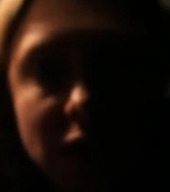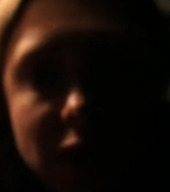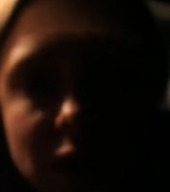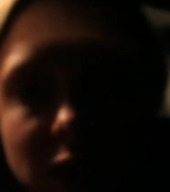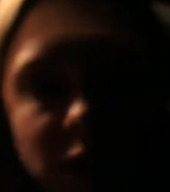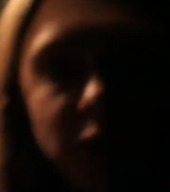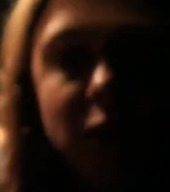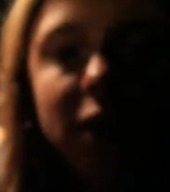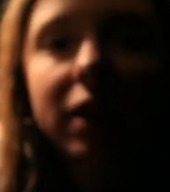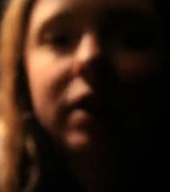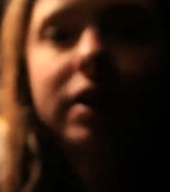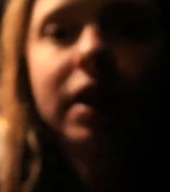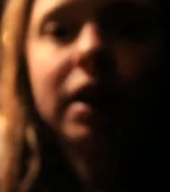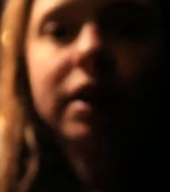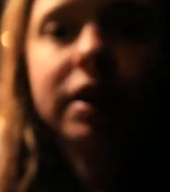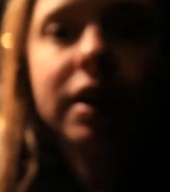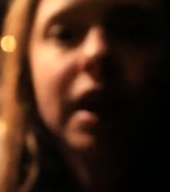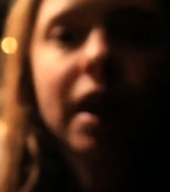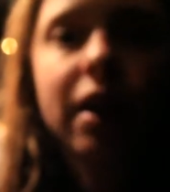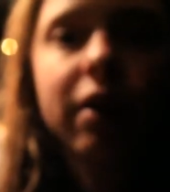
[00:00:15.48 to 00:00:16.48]
We're gonna
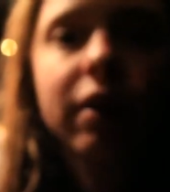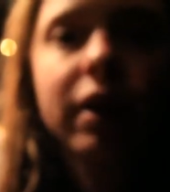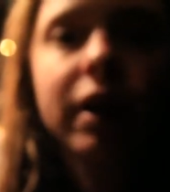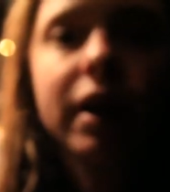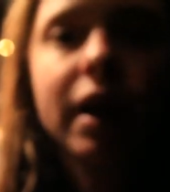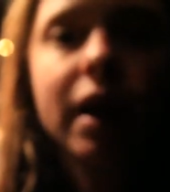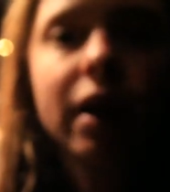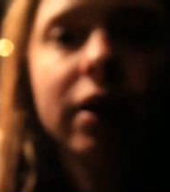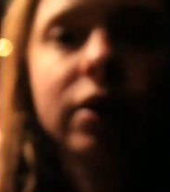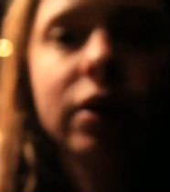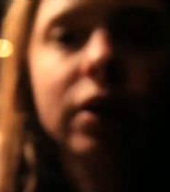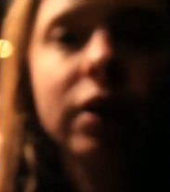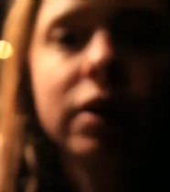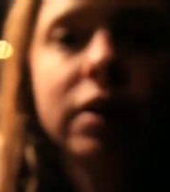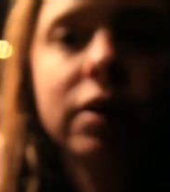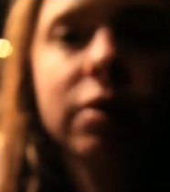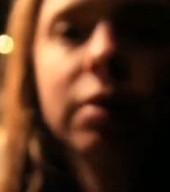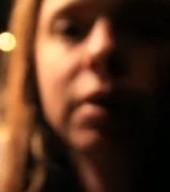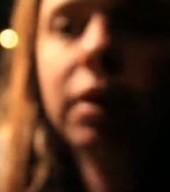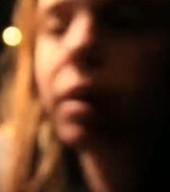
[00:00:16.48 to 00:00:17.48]
test it out right now. So let's see
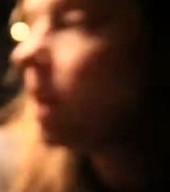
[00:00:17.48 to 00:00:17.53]
what